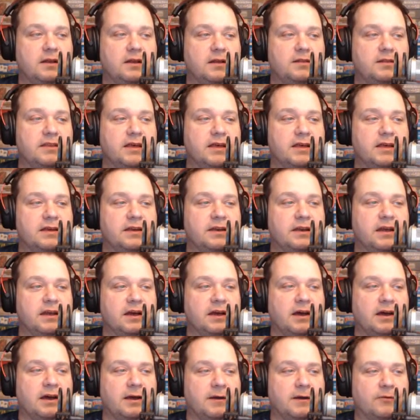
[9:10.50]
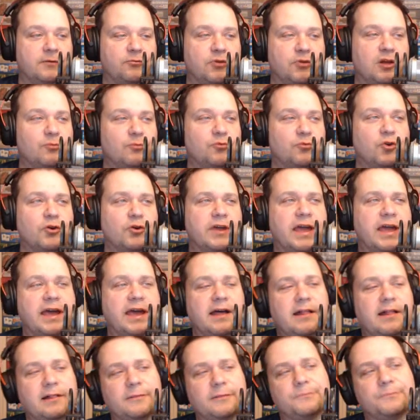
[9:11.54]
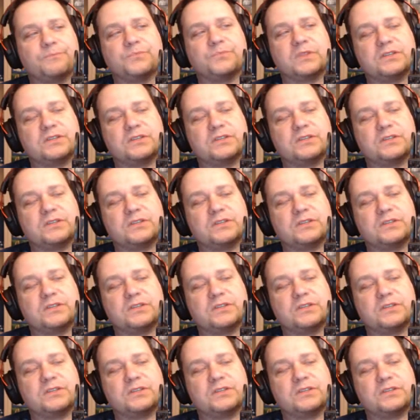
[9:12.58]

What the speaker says: Then Realm Royale.